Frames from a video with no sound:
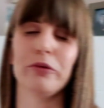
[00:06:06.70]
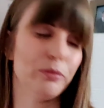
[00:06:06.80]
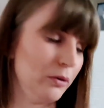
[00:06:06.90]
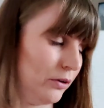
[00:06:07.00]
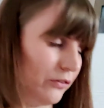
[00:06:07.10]

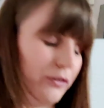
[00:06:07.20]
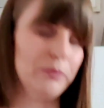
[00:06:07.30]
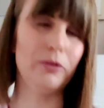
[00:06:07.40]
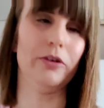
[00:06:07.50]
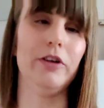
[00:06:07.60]
sports bras,
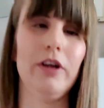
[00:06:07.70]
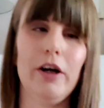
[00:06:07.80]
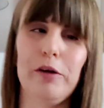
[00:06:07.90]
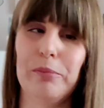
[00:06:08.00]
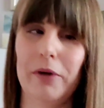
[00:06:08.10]
I'm not going to
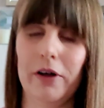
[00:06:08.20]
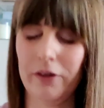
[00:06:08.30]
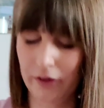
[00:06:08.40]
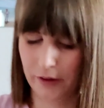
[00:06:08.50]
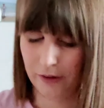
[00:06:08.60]
lie,
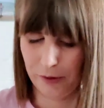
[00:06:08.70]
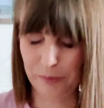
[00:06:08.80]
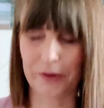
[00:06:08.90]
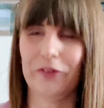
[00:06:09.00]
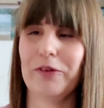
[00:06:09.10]
but
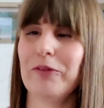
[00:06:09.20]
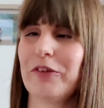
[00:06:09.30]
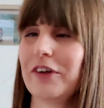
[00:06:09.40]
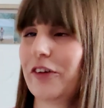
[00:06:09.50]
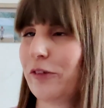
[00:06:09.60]
because it
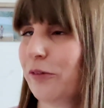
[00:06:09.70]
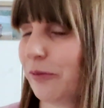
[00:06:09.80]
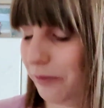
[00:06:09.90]
was in this